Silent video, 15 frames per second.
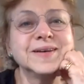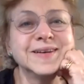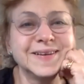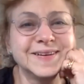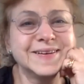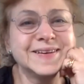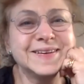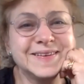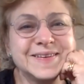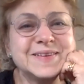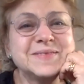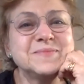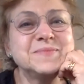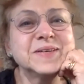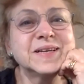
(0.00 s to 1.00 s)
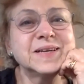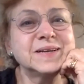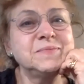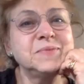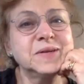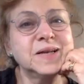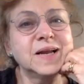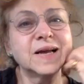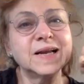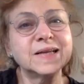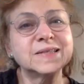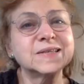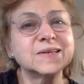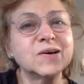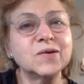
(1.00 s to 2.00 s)
a bit a bit like
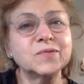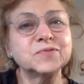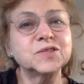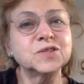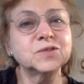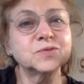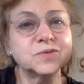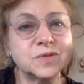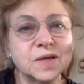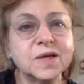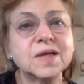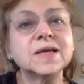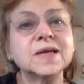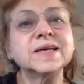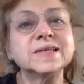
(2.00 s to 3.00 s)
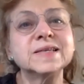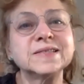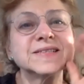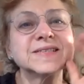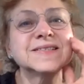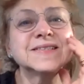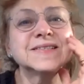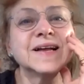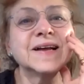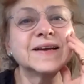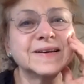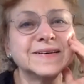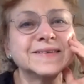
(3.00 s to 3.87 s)
letting go of children. It's just like